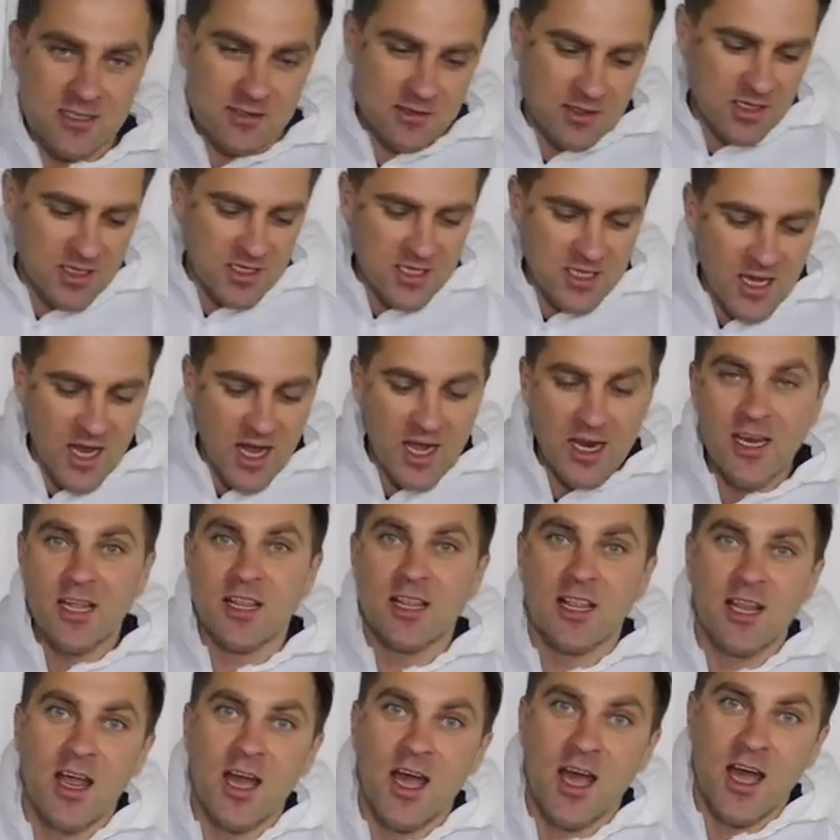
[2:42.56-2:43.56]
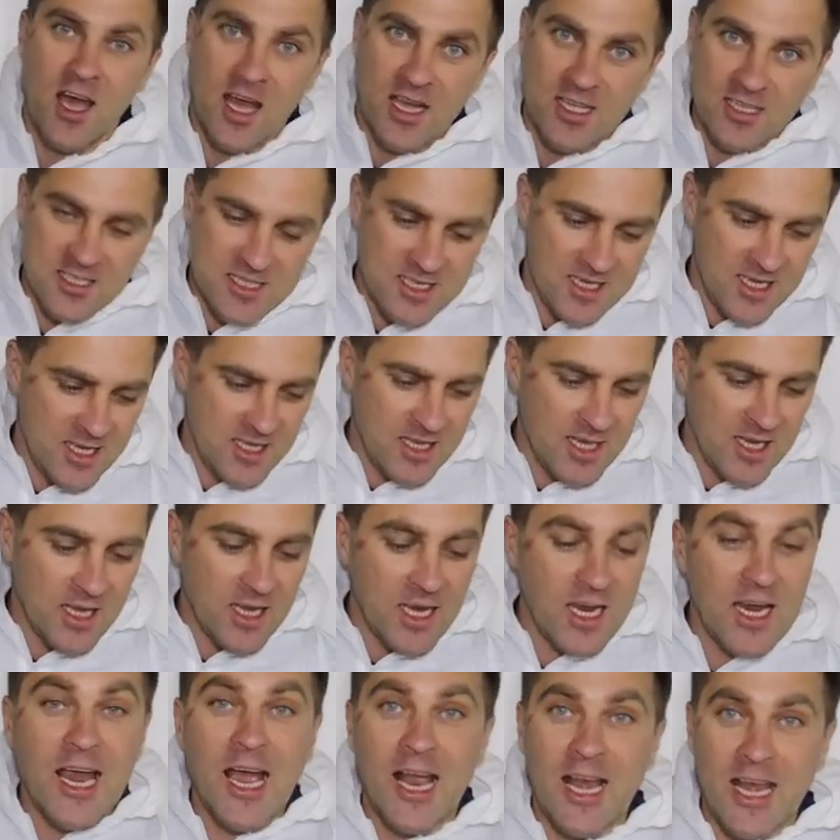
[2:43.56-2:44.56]
and it will be really suitable for
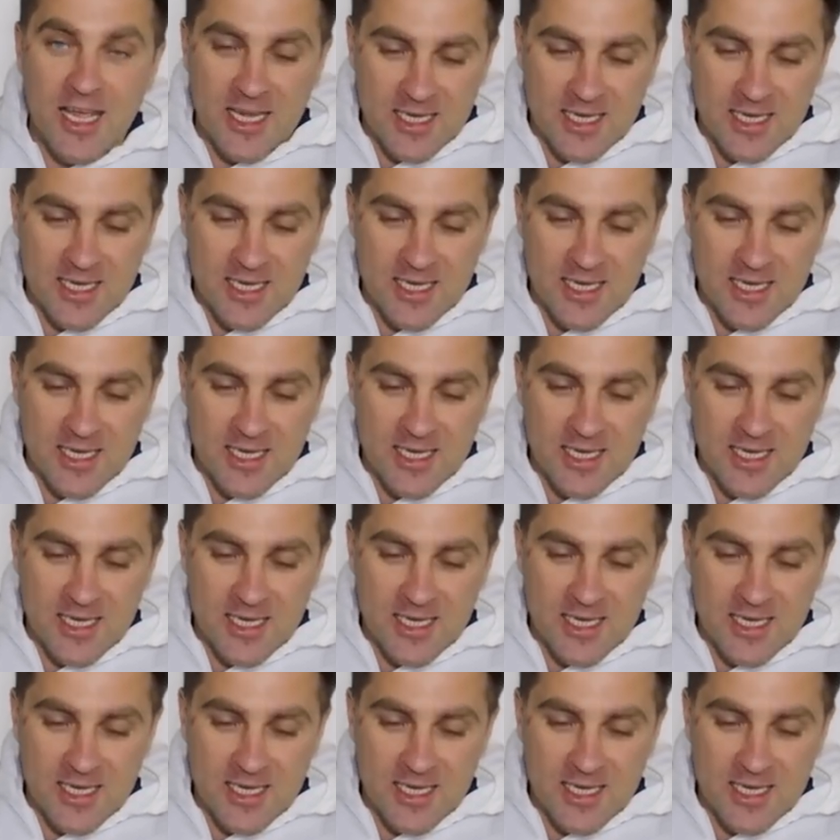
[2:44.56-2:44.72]
autumn